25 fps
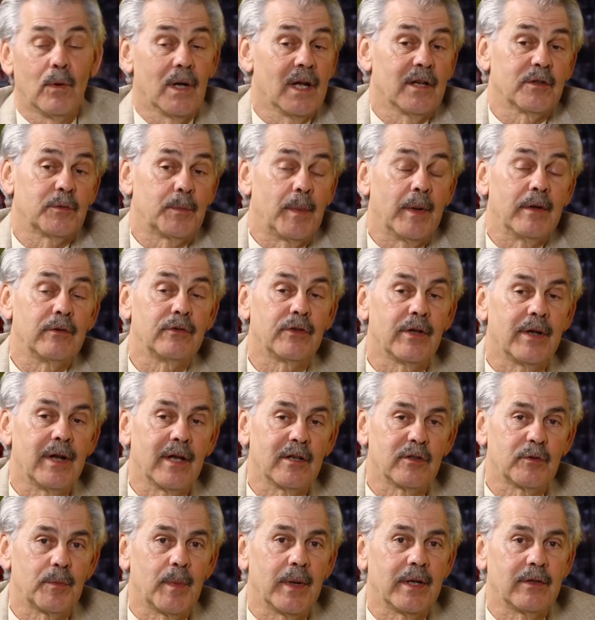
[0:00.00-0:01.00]
Well, I suppose the
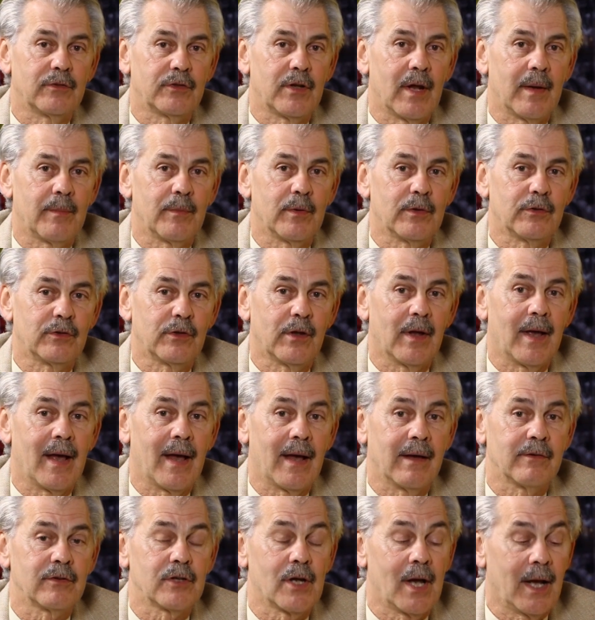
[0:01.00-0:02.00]
next big step is to
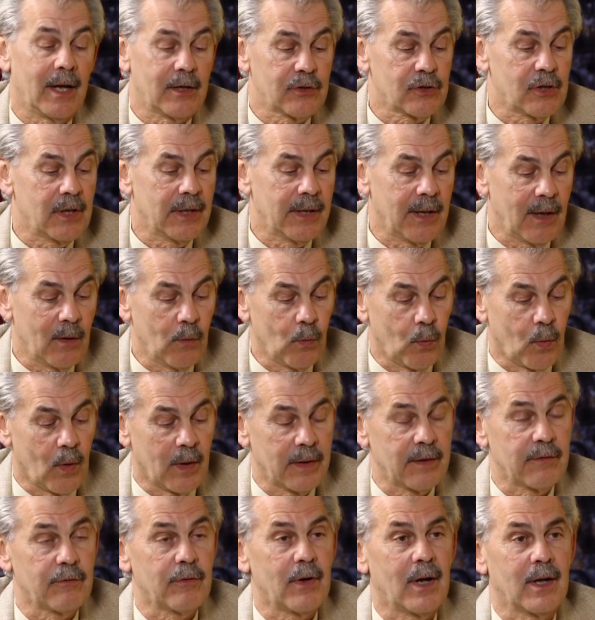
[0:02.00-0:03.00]
actually get
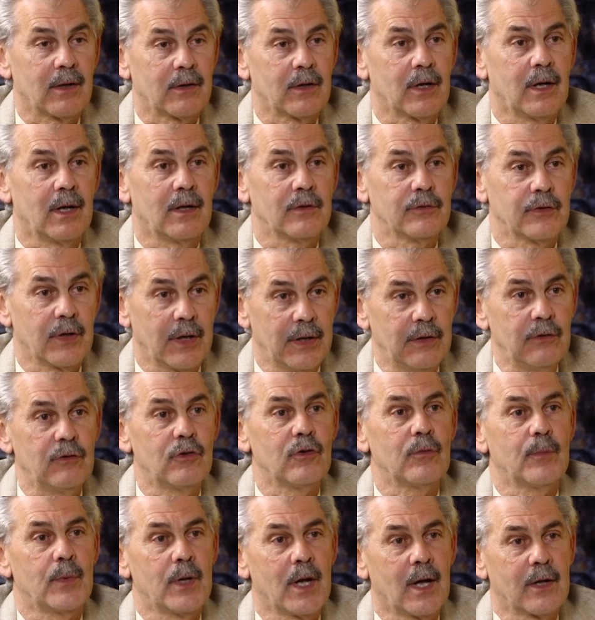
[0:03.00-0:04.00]
one of our cars
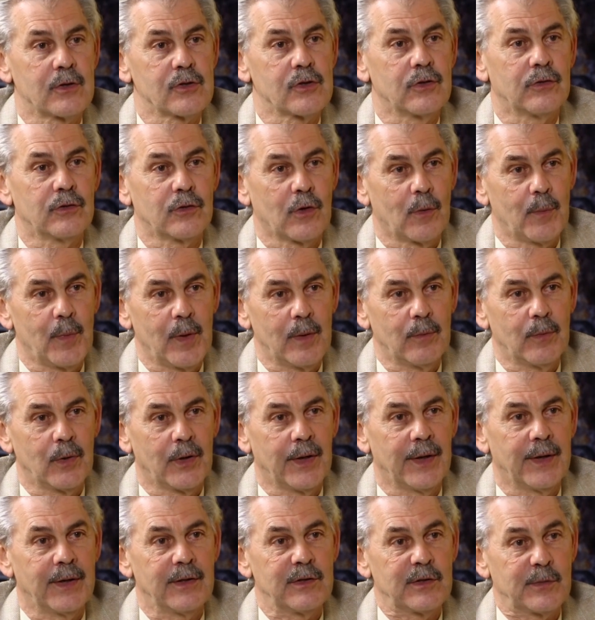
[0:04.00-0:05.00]
into production so people
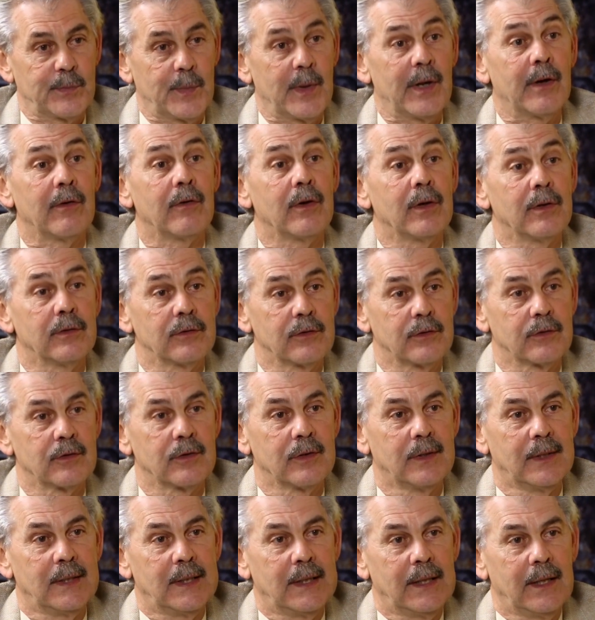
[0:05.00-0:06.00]
can experience.
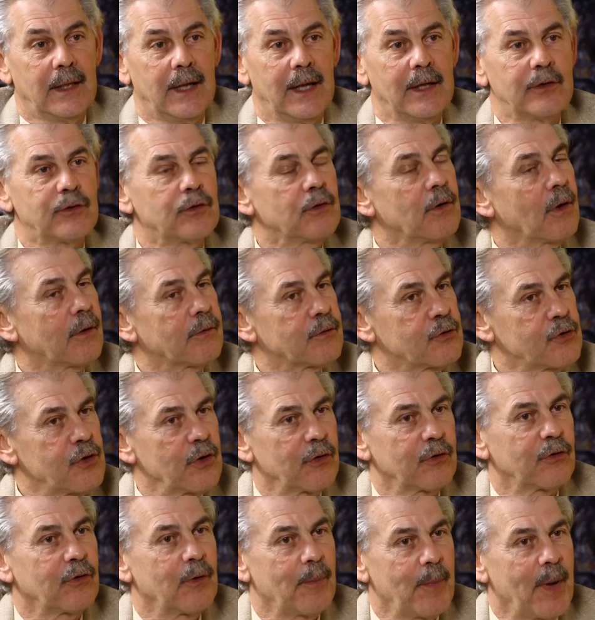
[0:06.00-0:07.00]
It's not
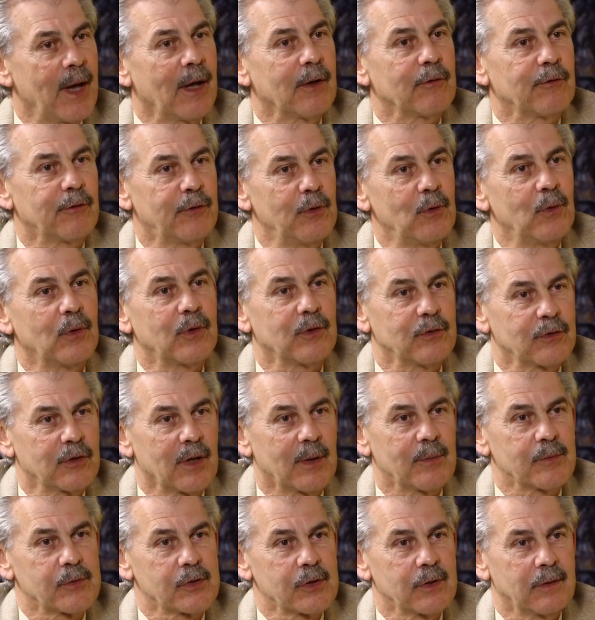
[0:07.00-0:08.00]
just about fuel
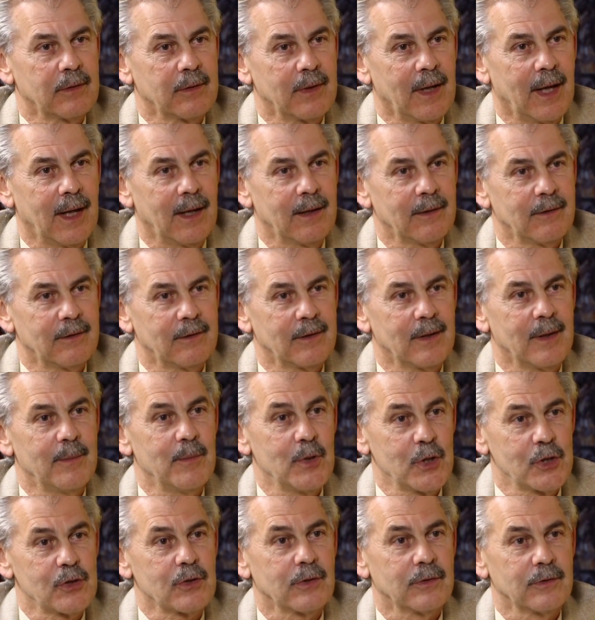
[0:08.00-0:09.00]
consumption and
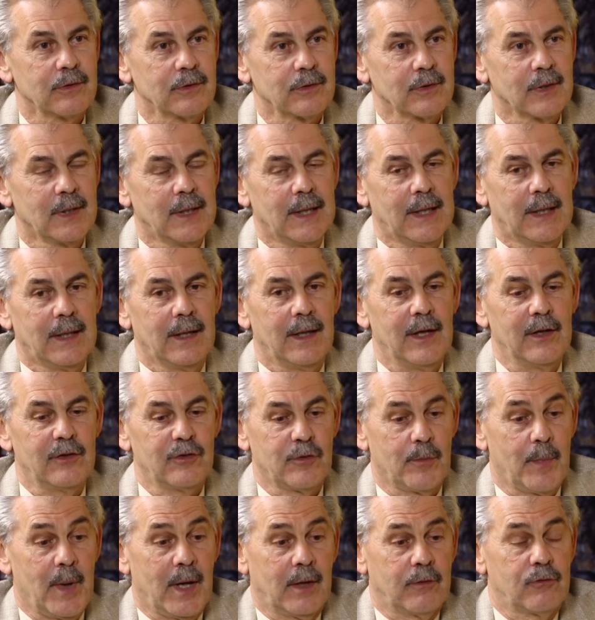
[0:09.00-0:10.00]
emissions,
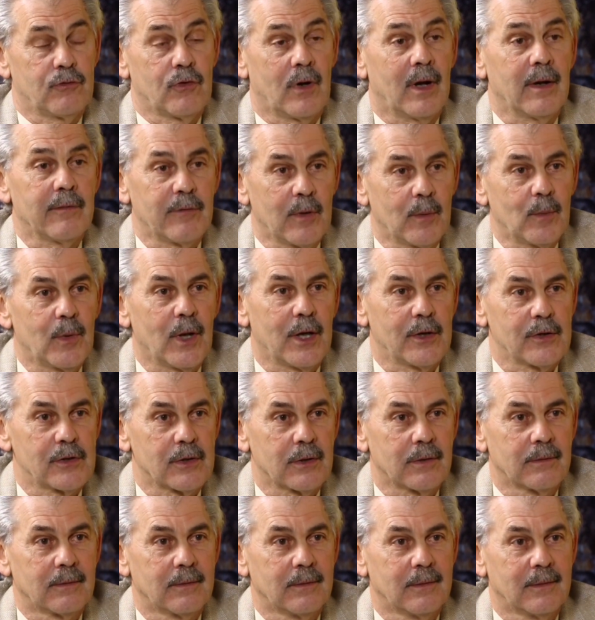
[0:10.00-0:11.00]
it's about driving
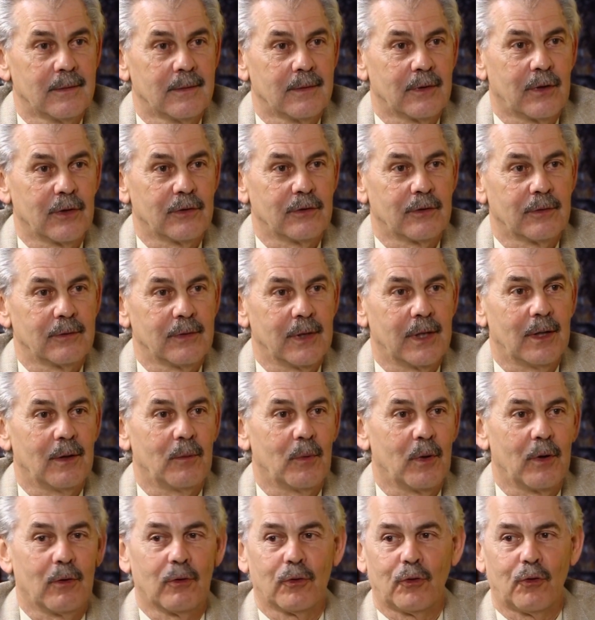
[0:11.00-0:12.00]
pleasure. Because
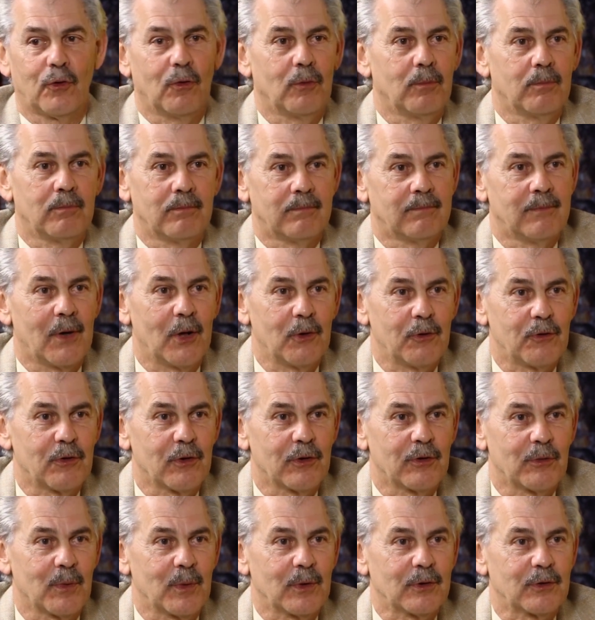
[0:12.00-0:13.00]
we're all still
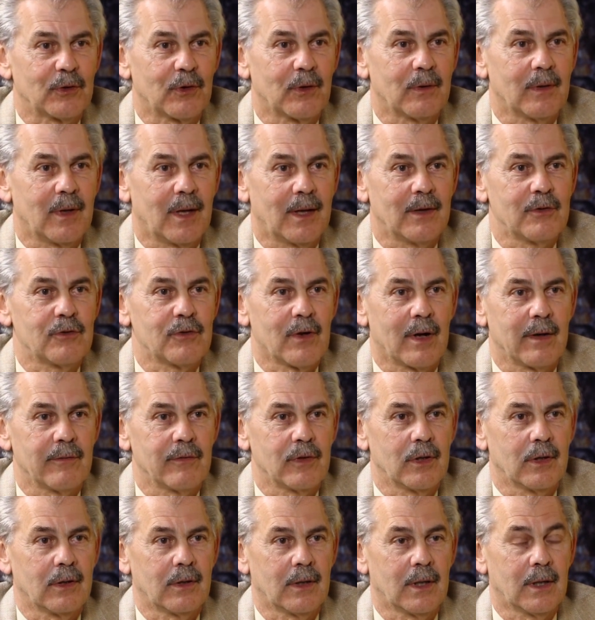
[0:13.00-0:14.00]
motorists, we all still like
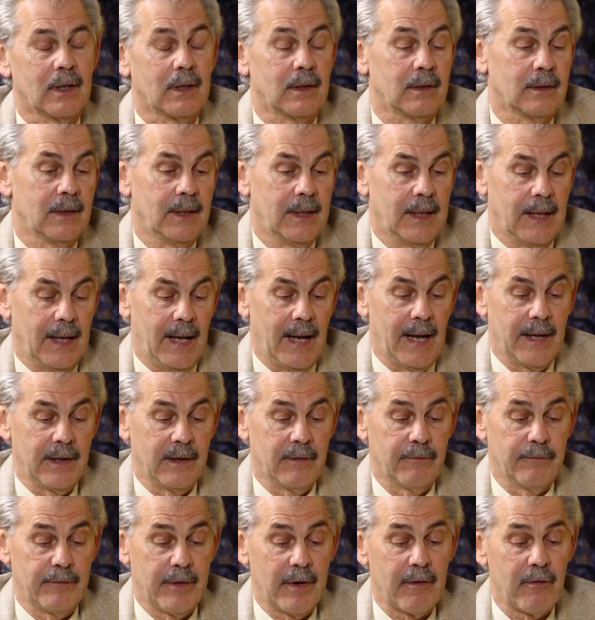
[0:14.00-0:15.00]
driving the car, and
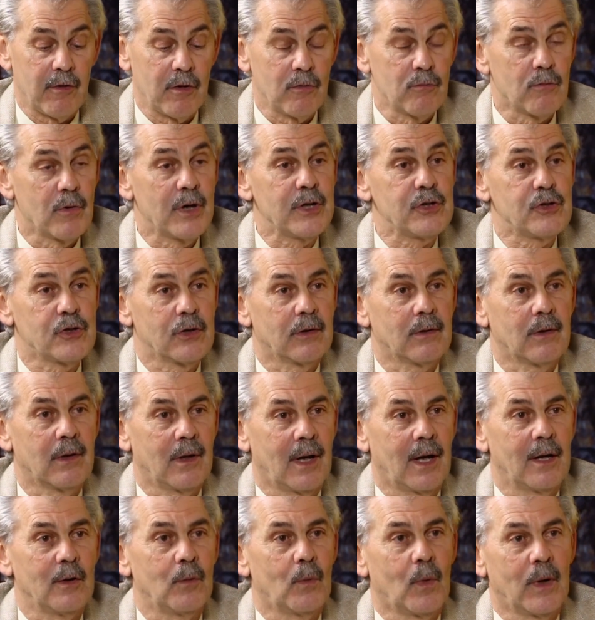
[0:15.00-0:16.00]
a very rigid,
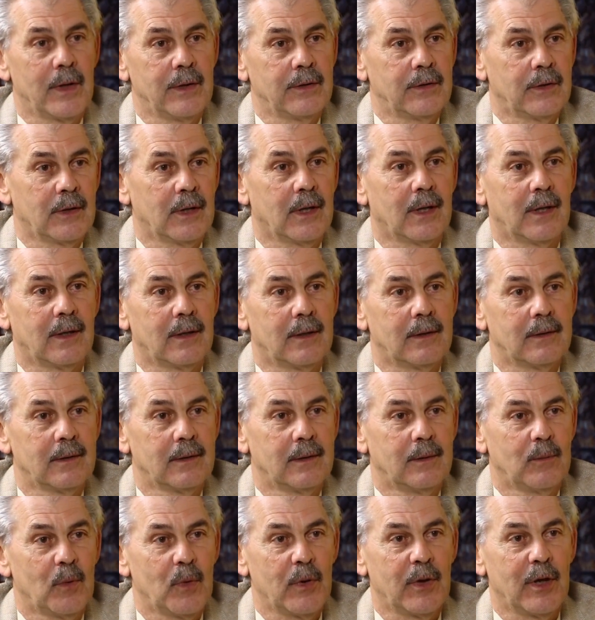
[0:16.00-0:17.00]
lightweight car
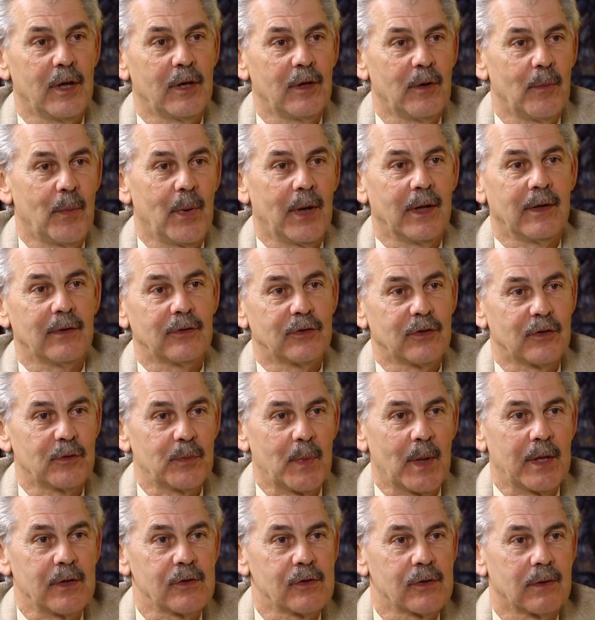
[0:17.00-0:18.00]
with independent
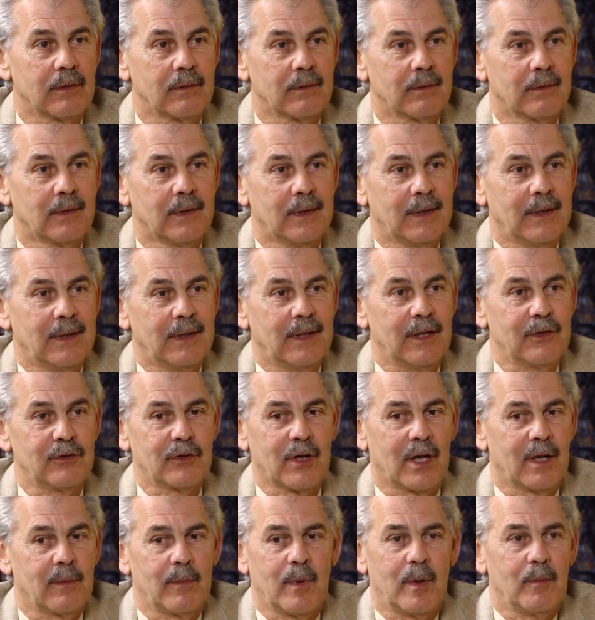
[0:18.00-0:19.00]
suspension is
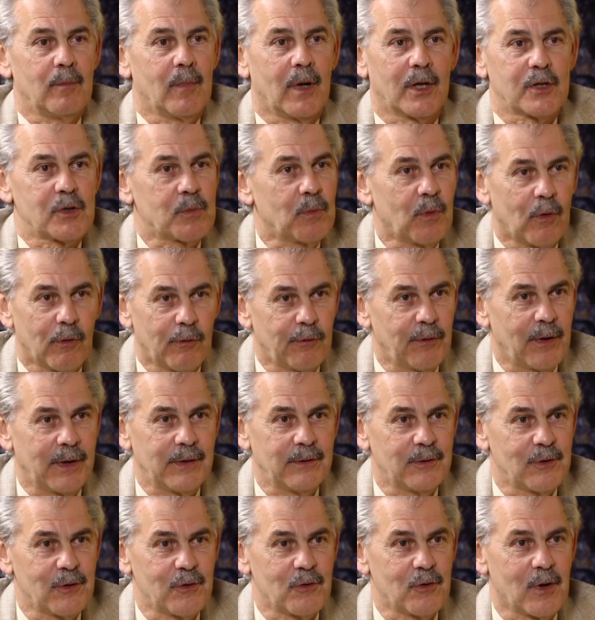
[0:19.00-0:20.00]
going to be much more
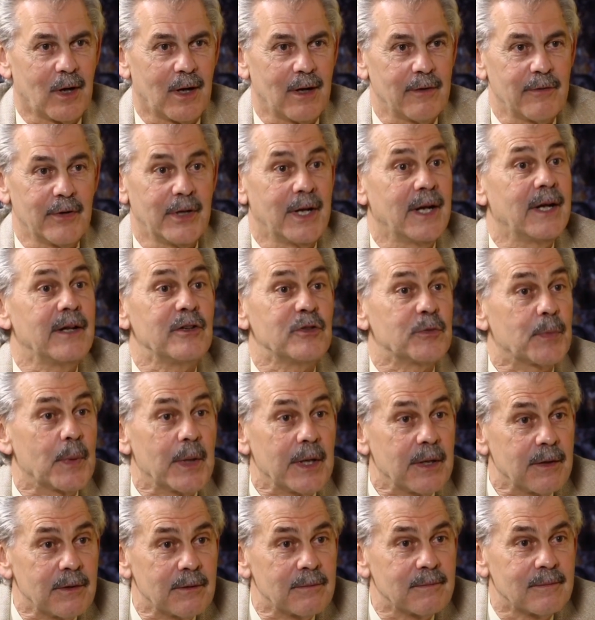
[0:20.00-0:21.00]
fun to drive at any
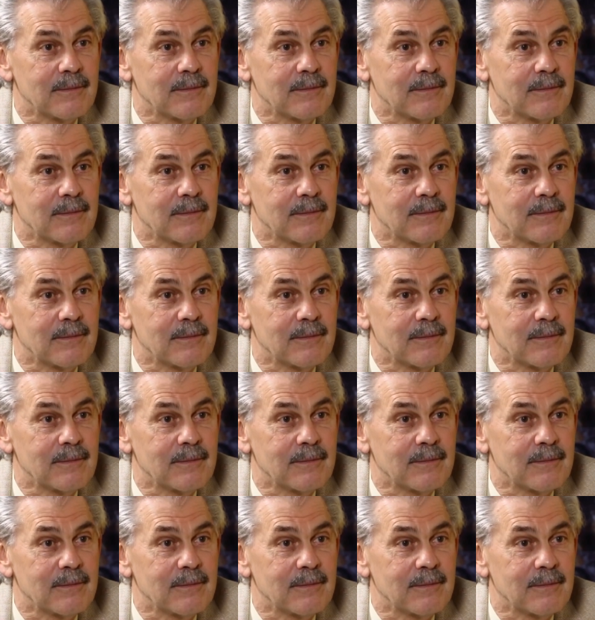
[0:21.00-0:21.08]
speed.